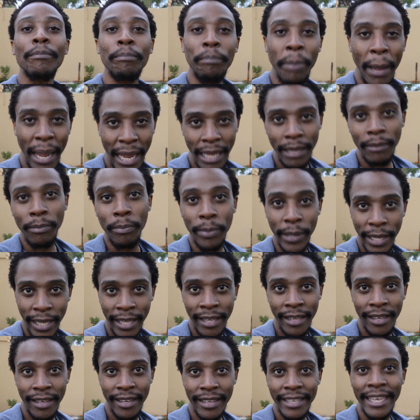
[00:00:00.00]

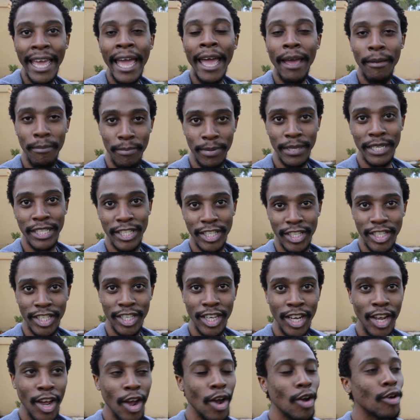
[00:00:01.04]
Baby cabbage.
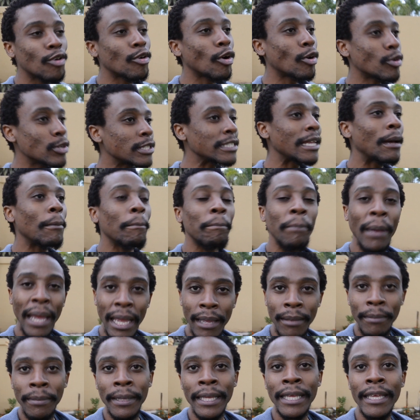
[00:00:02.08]
Grow some
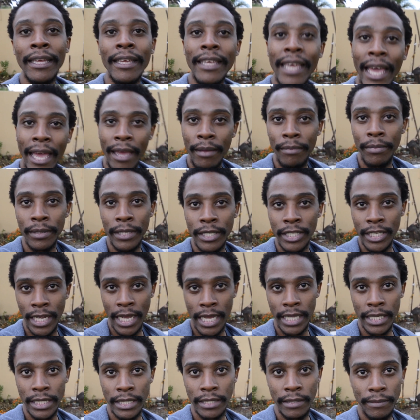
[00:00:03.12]
baby cabbage,
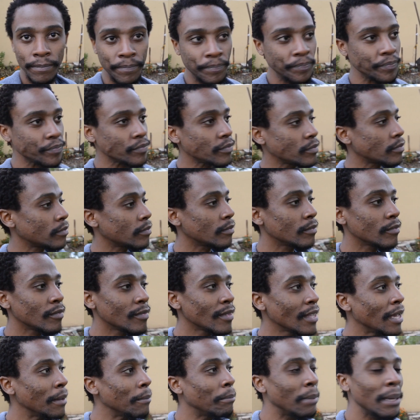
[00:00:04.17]
guys.
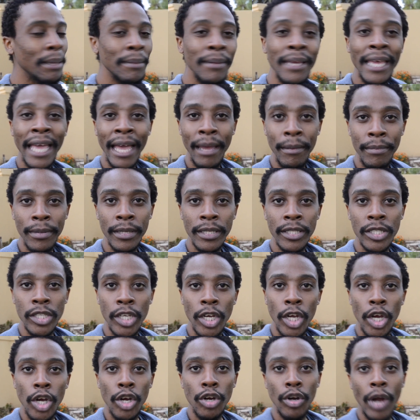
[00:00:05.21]
Baby cabbage,
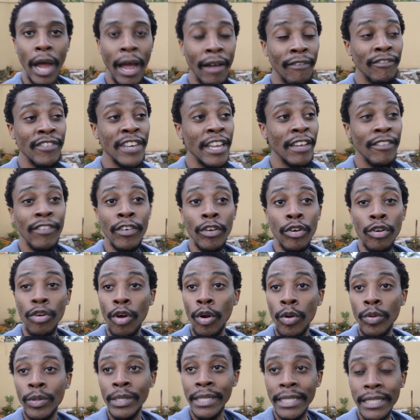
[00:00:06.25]
I've never
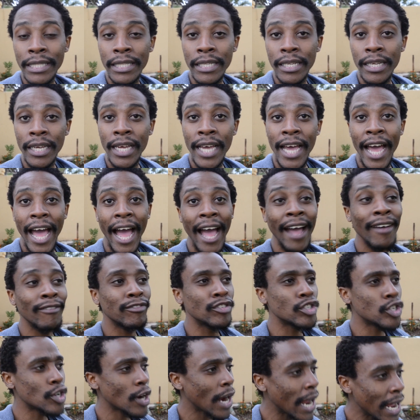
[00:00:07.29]
grown it. I've
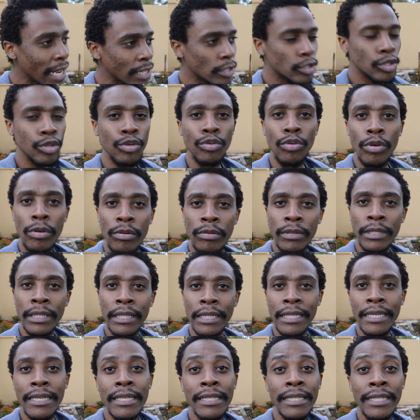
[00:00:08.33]
tried to grow it
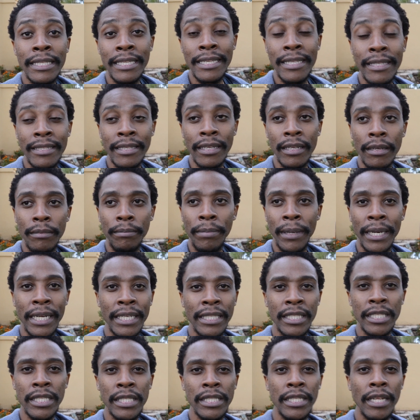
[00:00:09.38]
this season, but
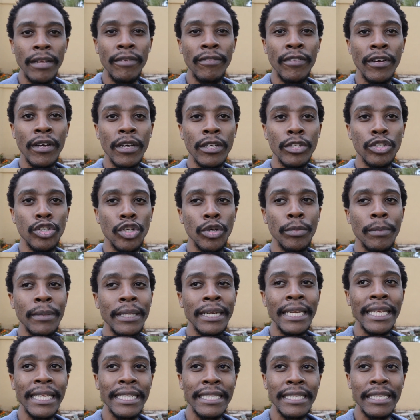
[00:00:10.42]
it just never
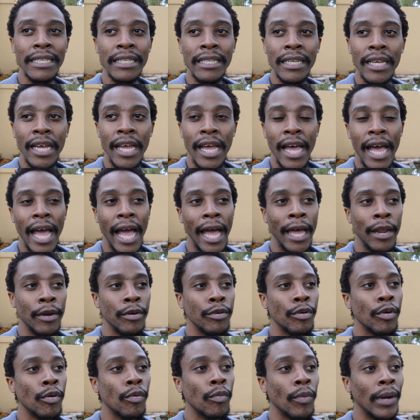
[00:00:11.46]
germinated. I
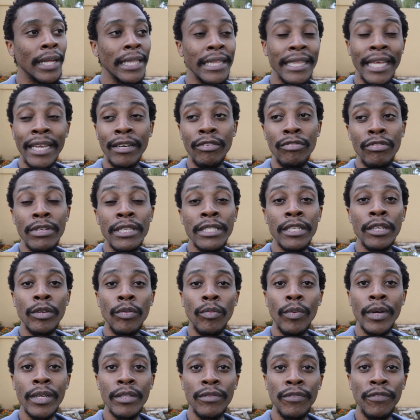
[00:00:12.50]
don't know what that
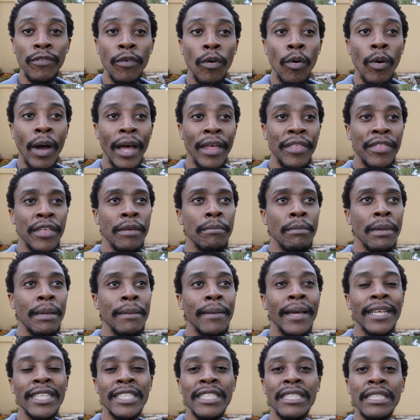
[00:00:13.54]
reason was for. I think
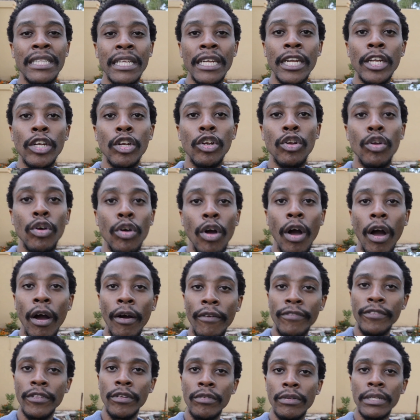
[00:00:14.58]
maybe I just didn't look
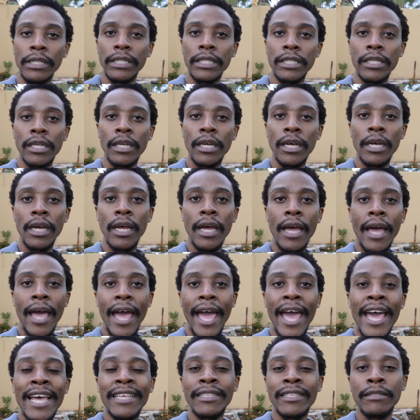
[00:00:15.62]
after it
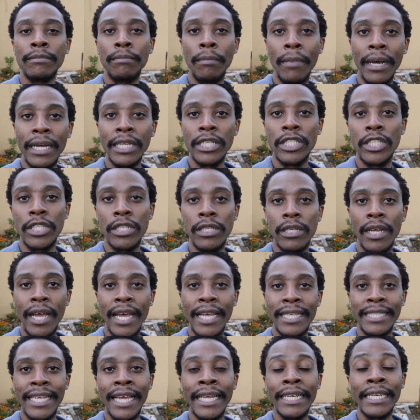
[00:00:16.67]
as much
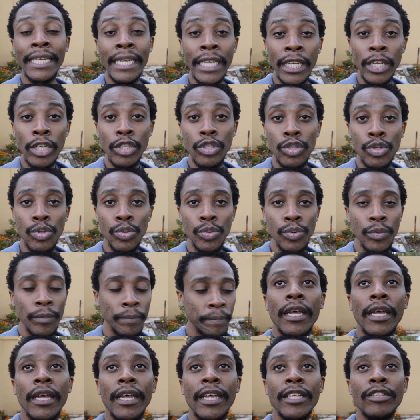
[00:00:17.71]
as I needed to.
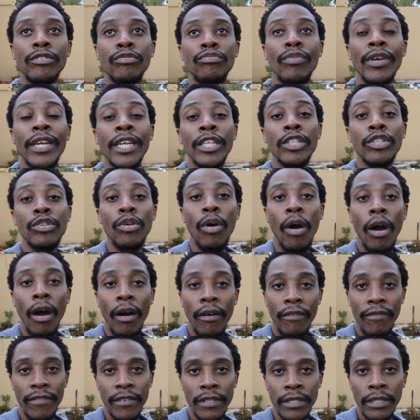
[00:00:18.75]
It's ready to
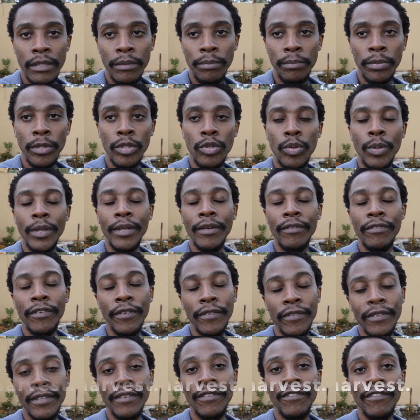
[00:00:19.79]
harvest between
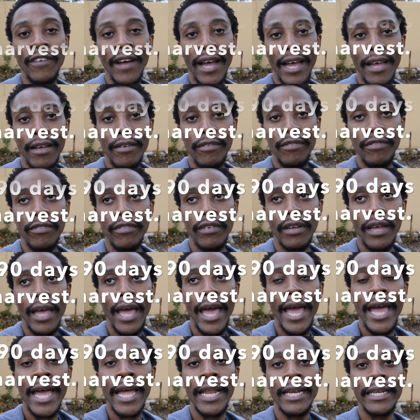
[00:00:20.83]
55
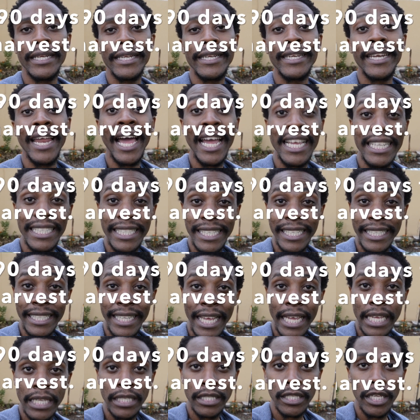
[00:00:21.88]
and 90
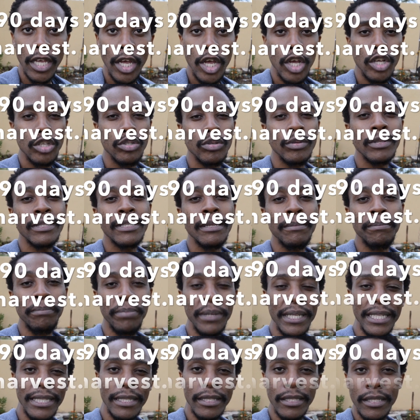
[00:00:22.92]
days. So it's a
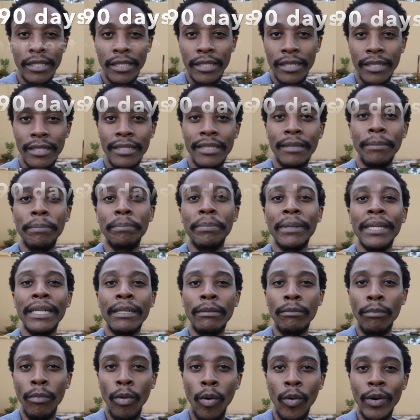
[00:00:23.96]
bit
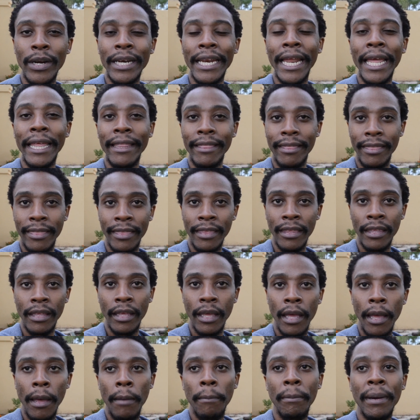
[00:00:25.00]
more lengthy,
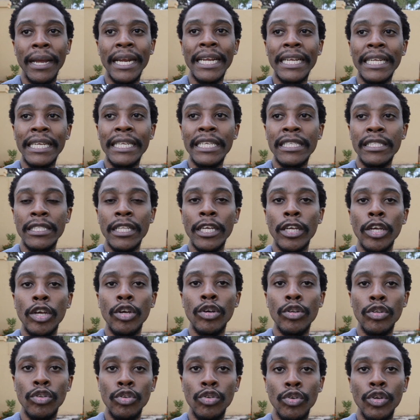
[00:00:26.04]
but at least
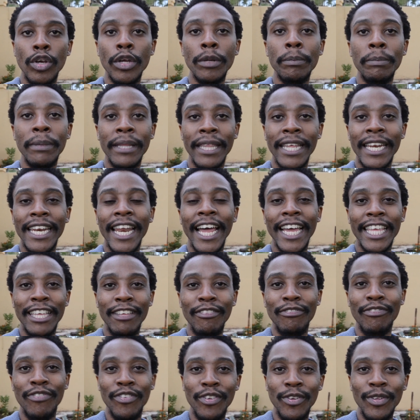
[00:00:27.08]
you could be the lucky
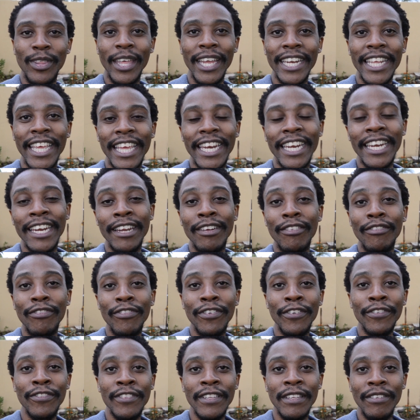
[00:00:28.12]
few that get it in
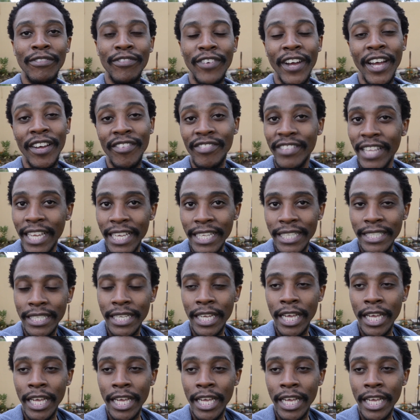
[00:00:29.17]
55 days.